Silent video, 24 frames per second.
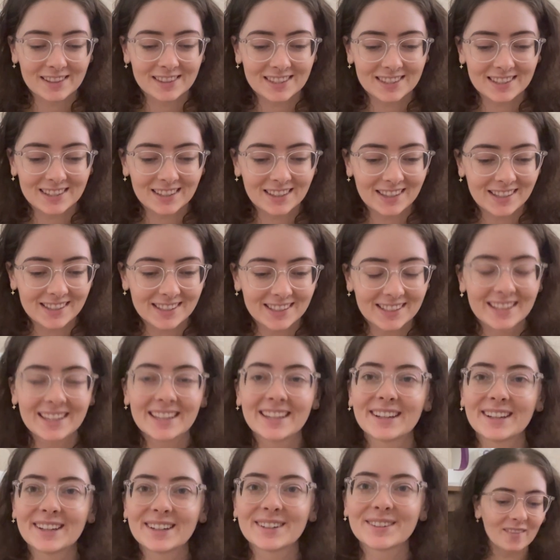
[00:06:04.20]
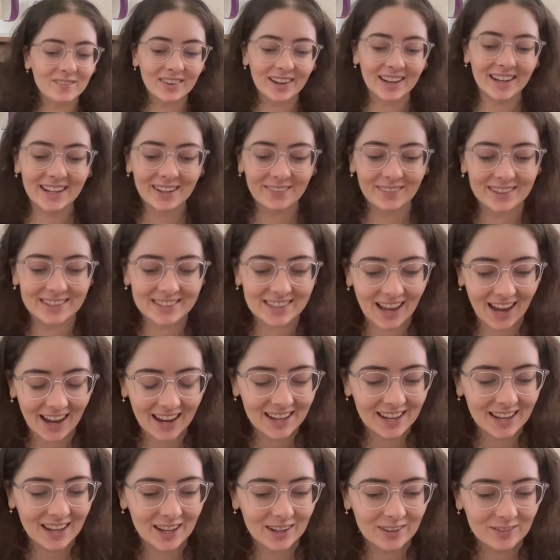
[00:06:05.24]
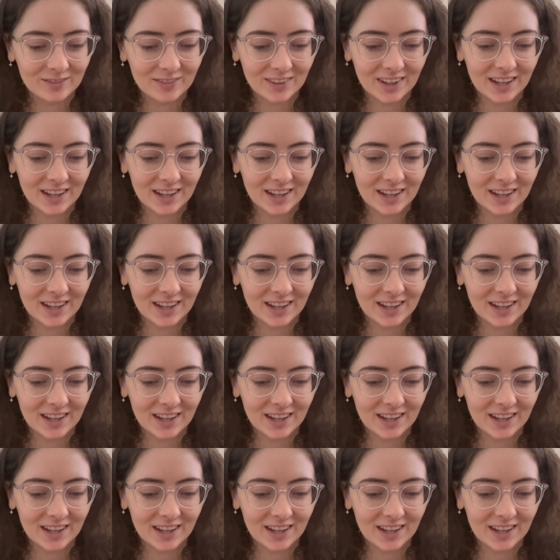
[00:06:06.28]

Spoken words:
still isn't here, but anyways, I am